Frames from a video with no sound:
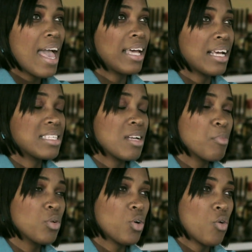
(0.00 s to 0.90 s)
And I
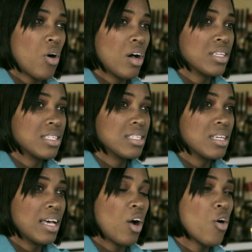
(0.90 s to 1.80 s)
stumbled across
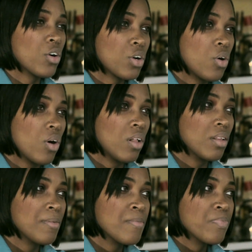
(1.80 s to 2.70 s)
an
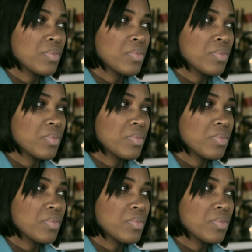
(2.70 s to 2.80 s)
article